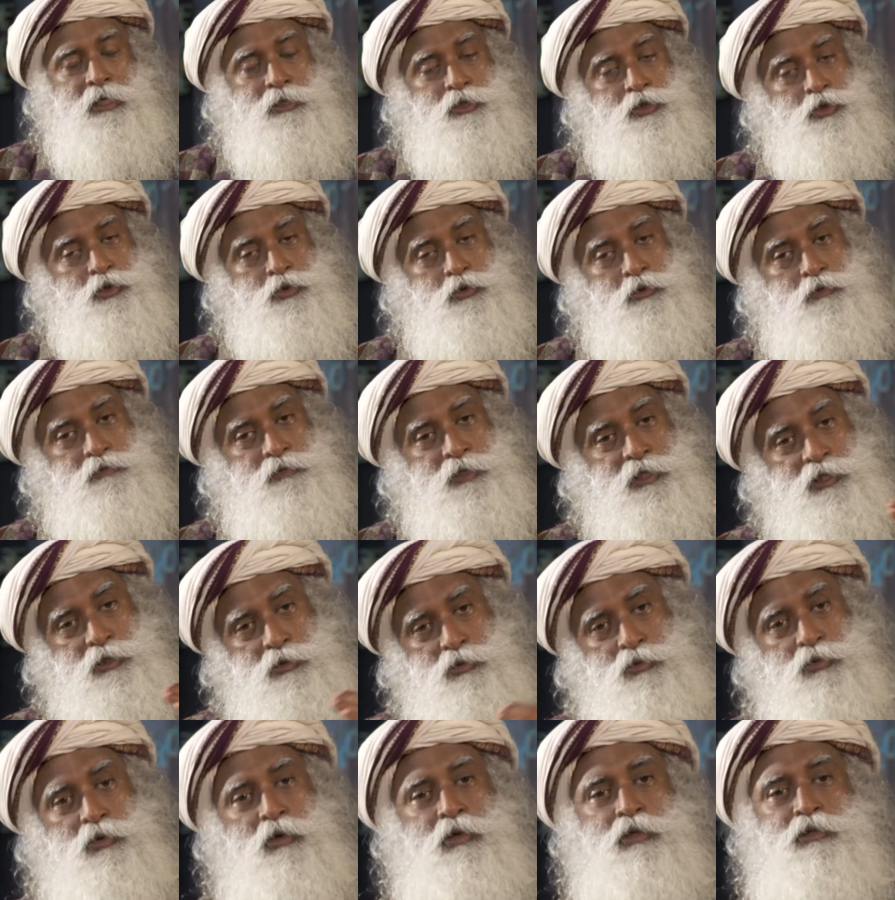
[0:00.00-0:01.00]
that's true with
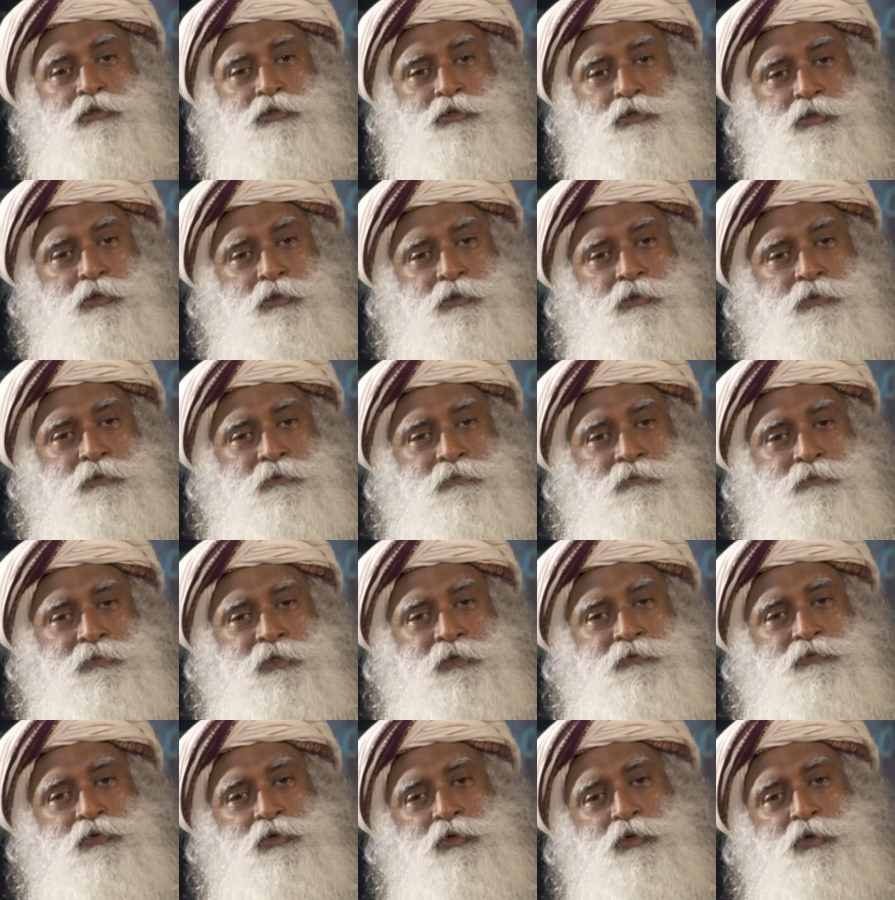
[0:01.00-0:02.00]
you also.
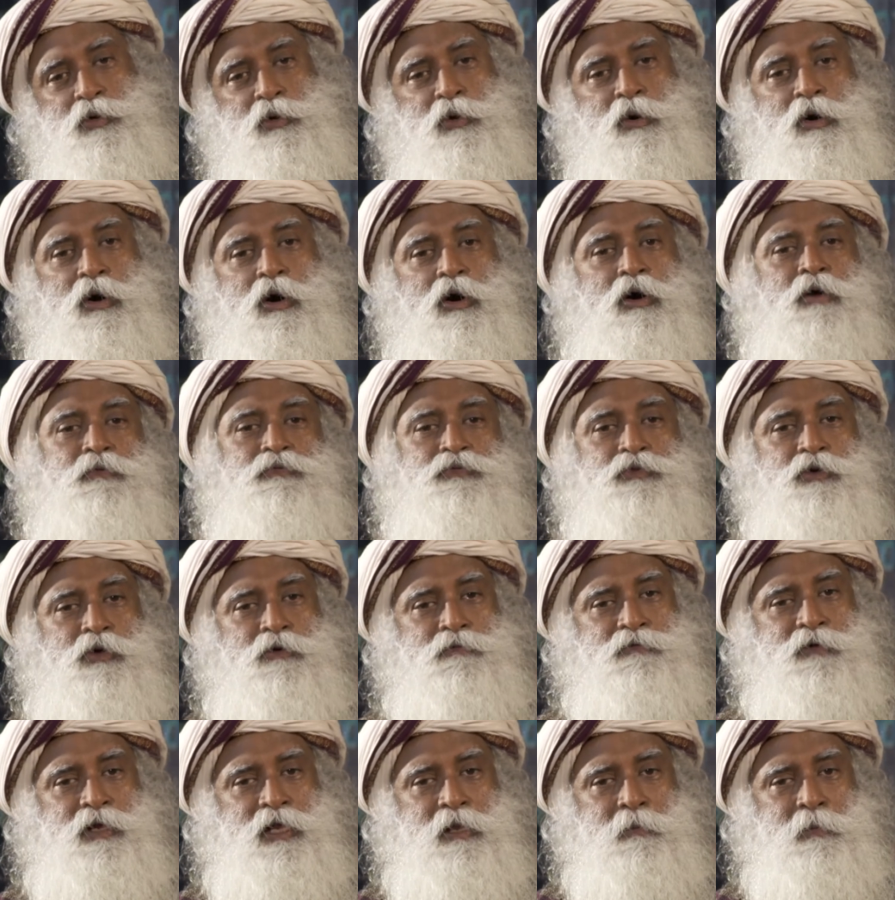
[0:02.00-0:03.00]
If you go off
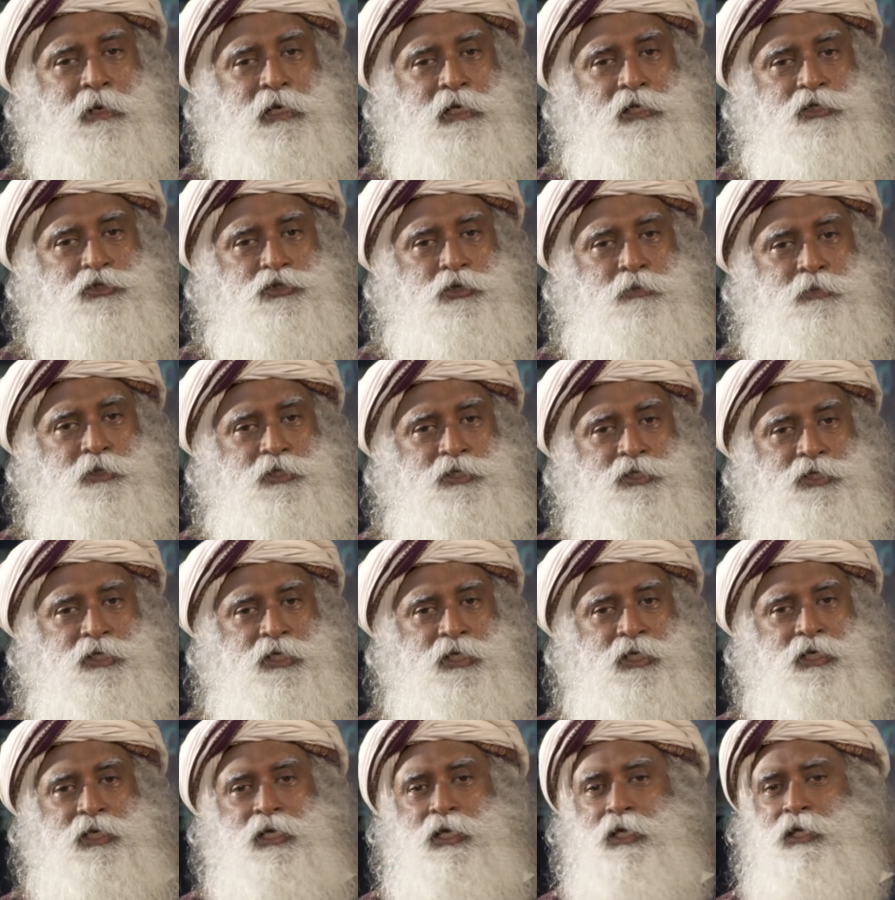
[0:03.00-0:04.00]
your fundamental
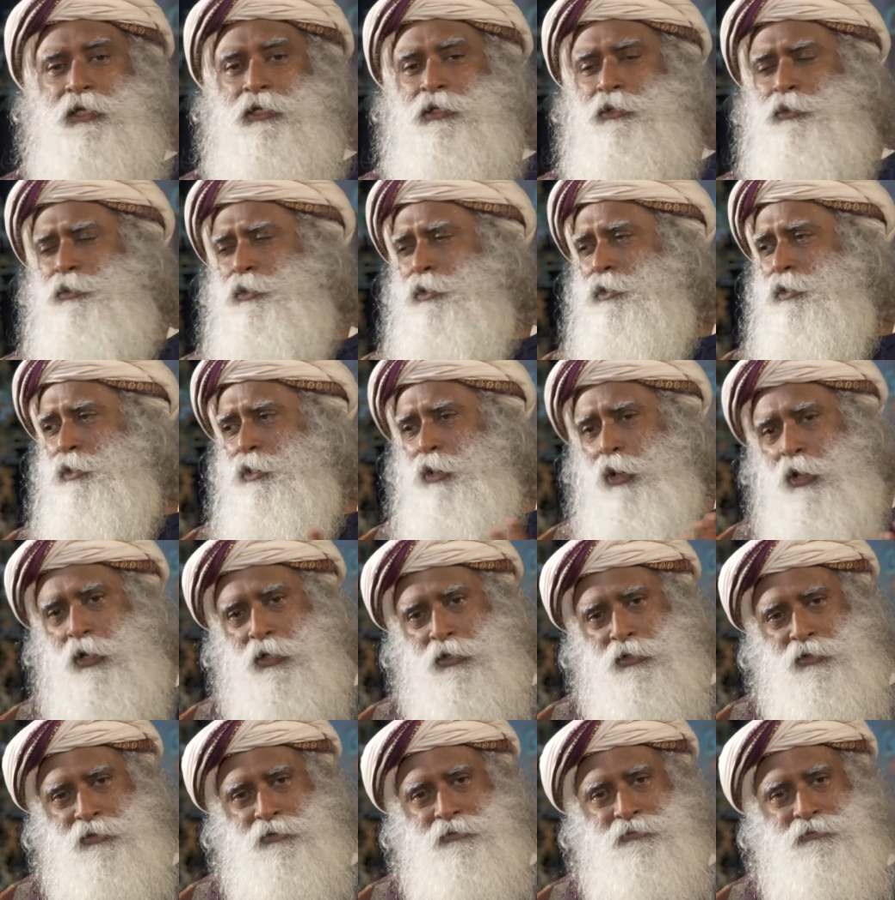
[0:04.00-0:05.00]
geometry, you're
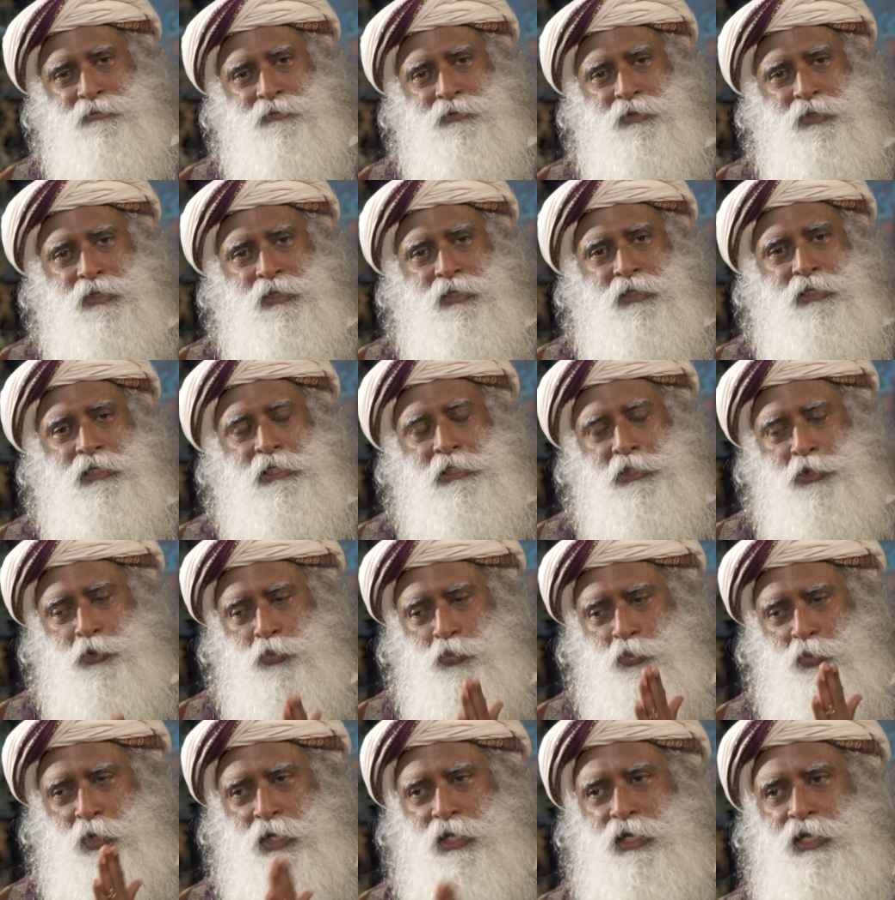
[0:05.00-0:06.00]
gone. It's
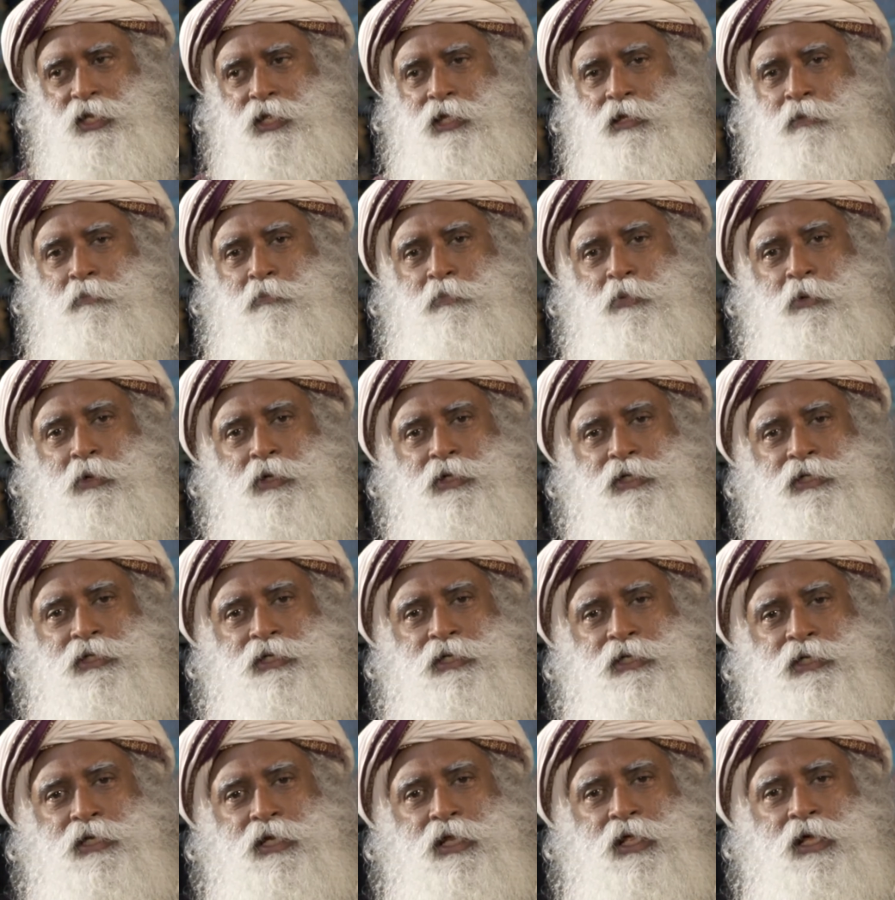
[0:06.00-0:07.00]
very
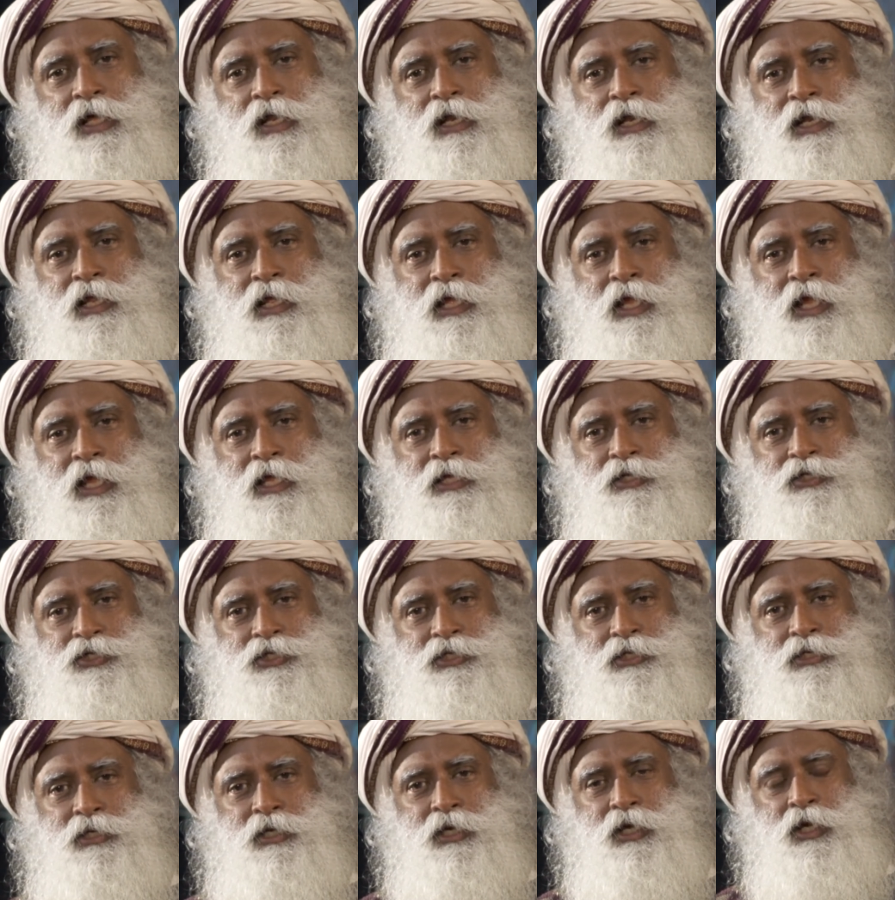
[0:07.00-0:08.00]
important at an early
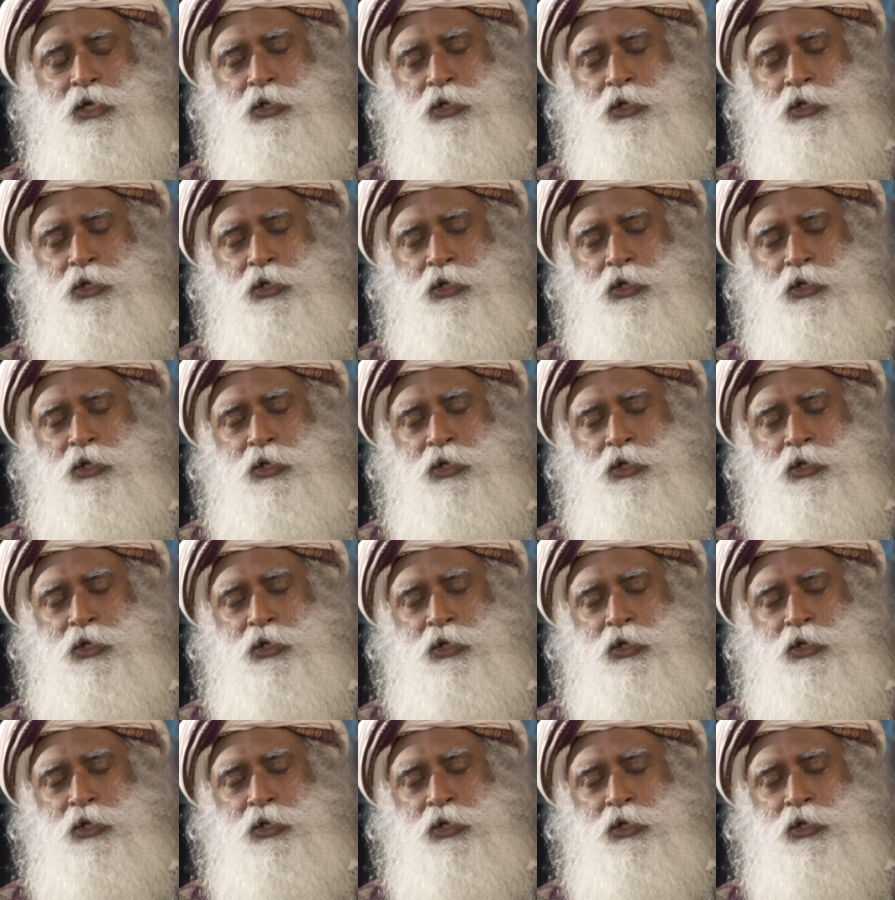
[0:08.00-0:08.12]
age,